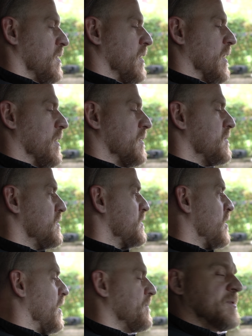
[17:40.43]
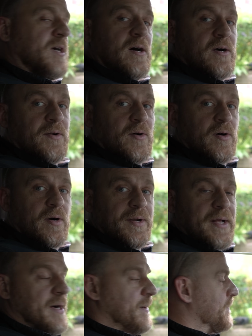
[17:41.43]
uh, Topdon
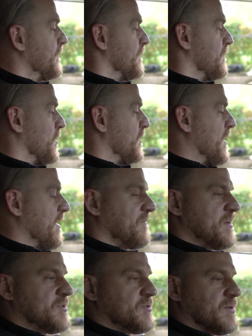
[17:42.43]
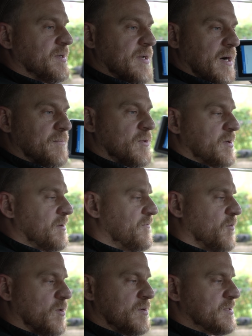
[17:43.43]
on um, on that feature, and I'm looking
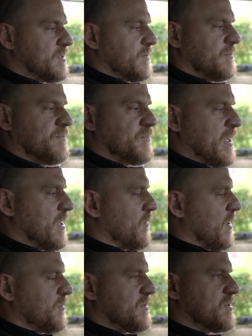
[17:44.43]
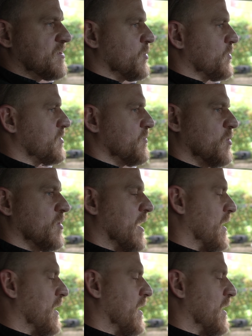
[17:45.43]
forward to playing around with this tool some more.